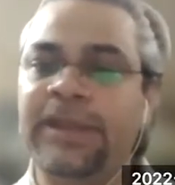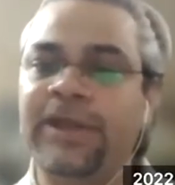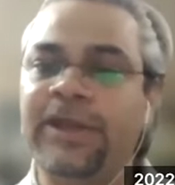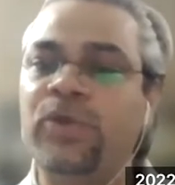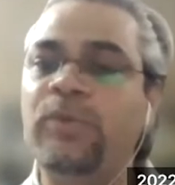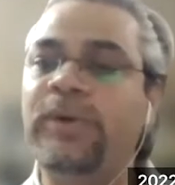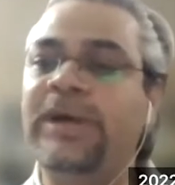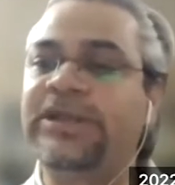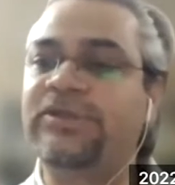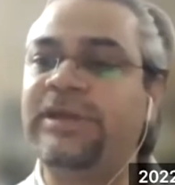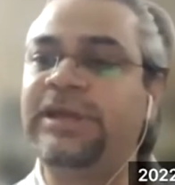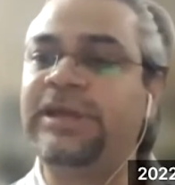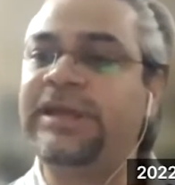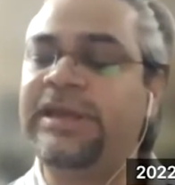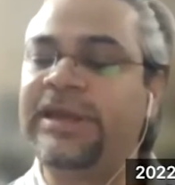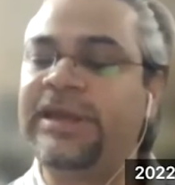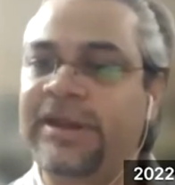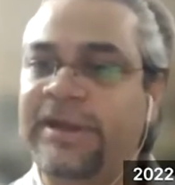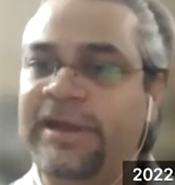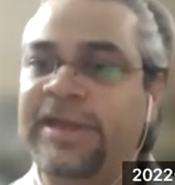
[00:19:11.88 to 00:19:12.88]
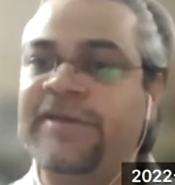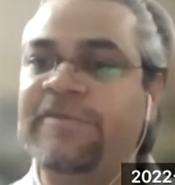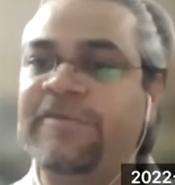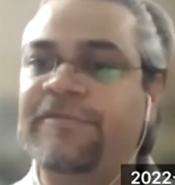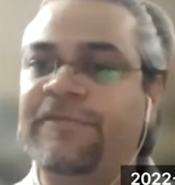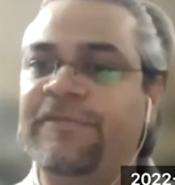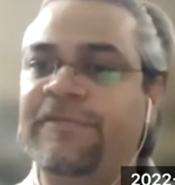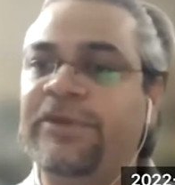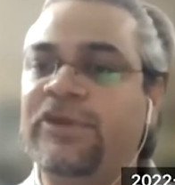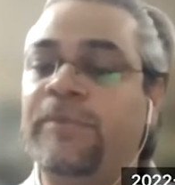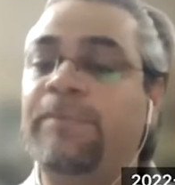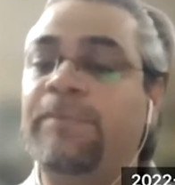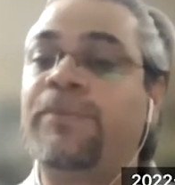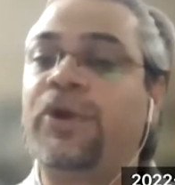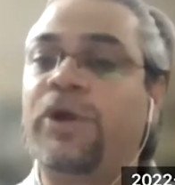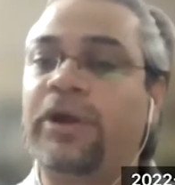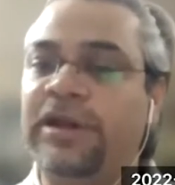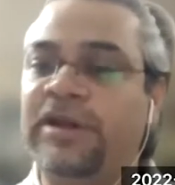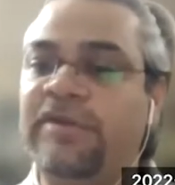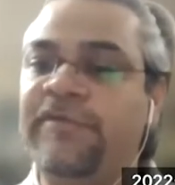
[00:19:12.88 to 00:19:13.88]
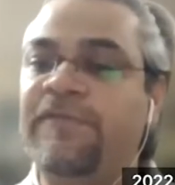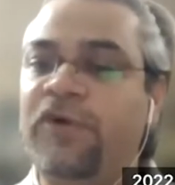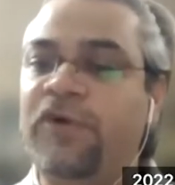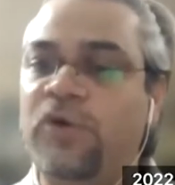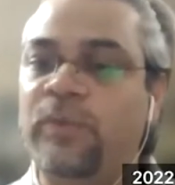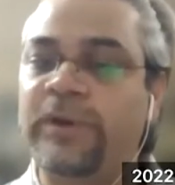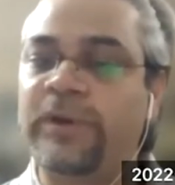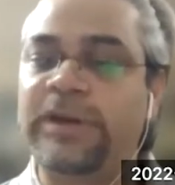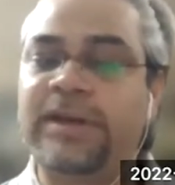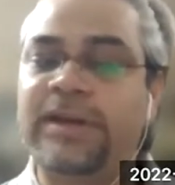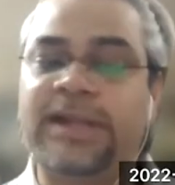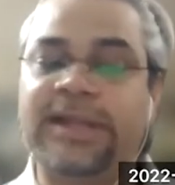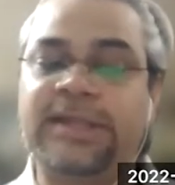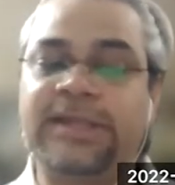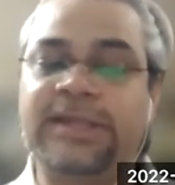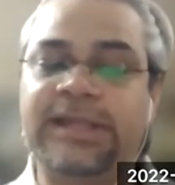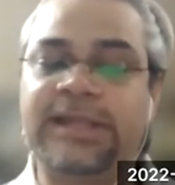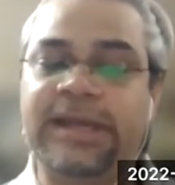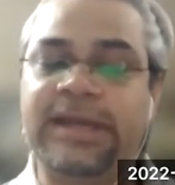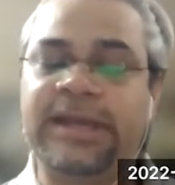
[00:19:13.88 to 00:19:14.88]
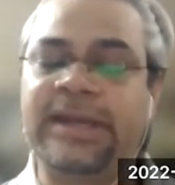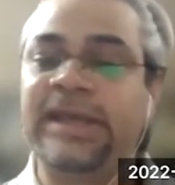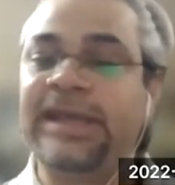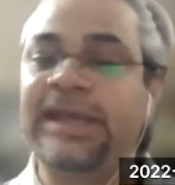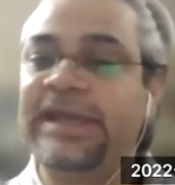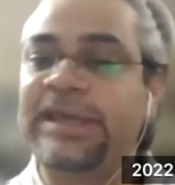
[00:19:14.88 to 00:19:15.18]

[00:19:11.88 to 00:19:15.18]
to actually drive your product forward, rather than